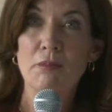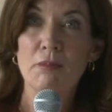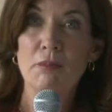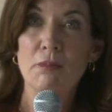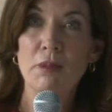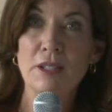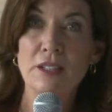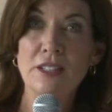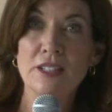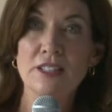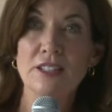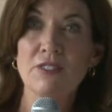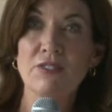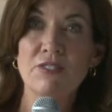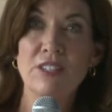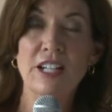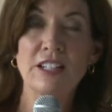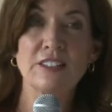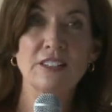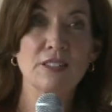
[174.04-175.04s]
But this
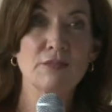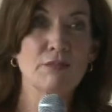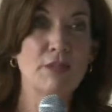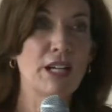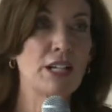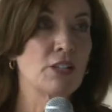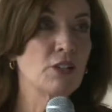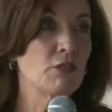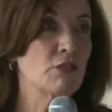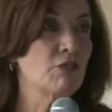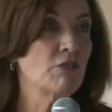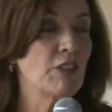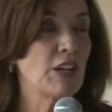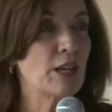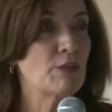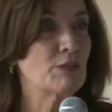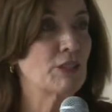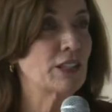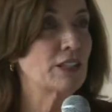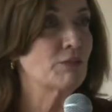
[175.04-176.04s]
affected my own
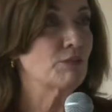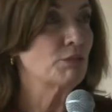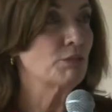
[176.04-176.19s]
family